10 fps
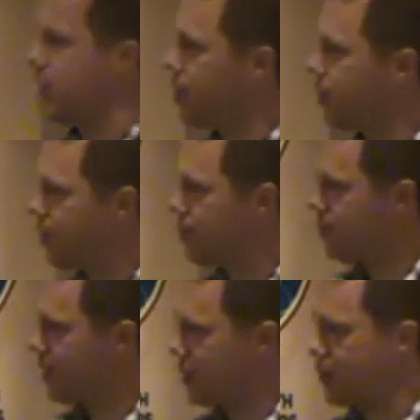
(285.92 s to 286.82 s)
overly
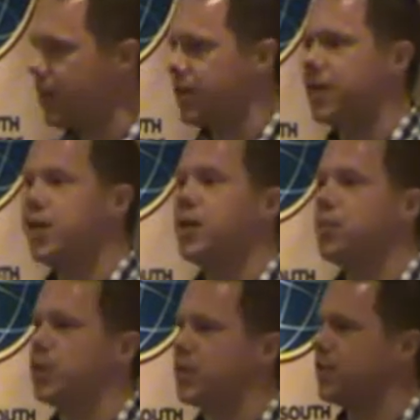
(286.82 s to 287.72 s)
familiar with,
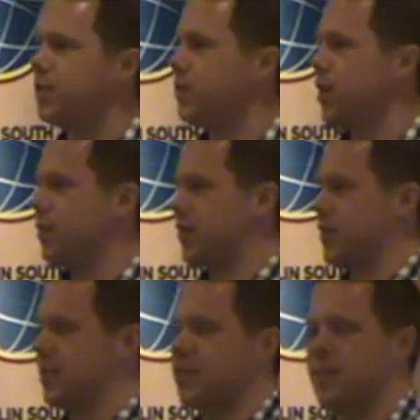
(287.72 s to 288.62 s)
but Sun
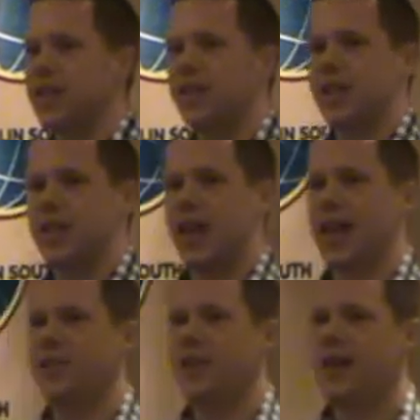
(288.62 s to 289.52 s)
Microsystems
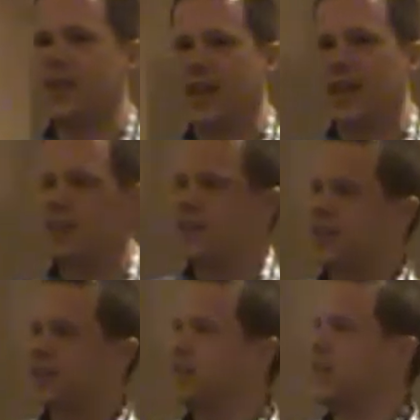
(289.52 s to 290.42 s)
have the navigation
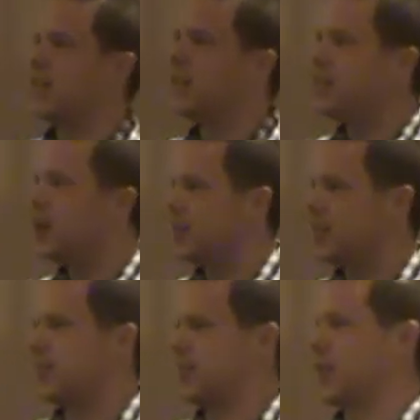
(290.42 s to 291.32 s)
systems in
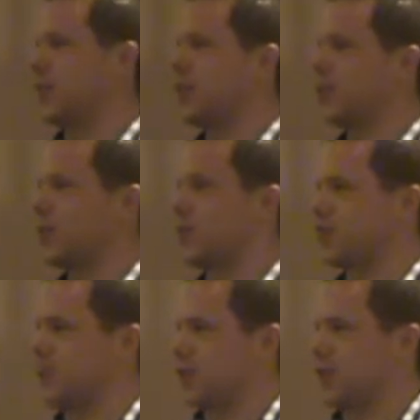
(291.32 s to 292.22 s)
90% of the world's
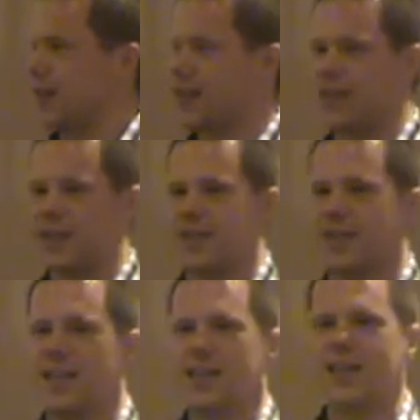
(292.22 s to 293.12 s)
commercial airlines.
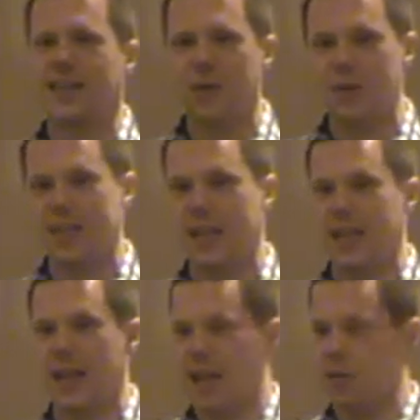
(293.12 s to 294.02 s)
That will tell
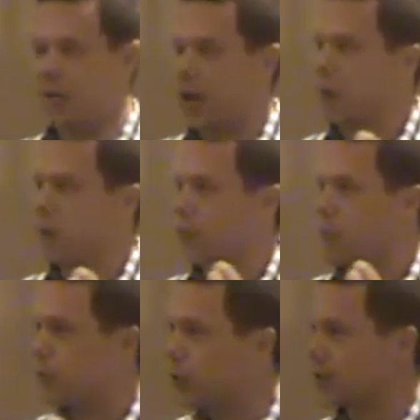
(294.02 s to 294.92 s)
you how
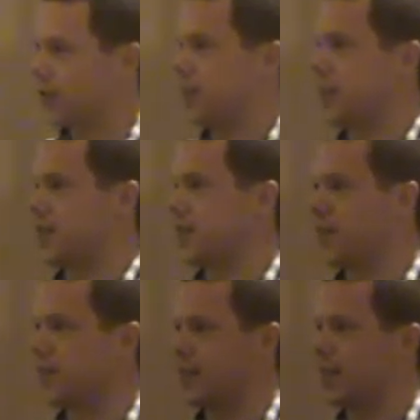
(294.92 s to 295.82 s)
robust their
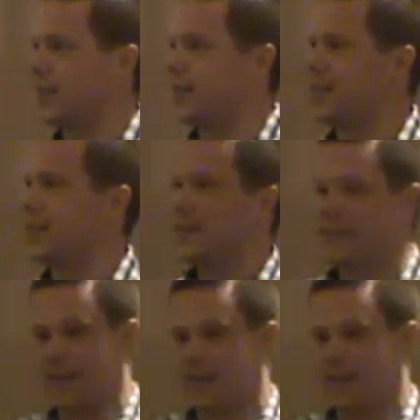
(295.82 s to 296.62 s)
software is, and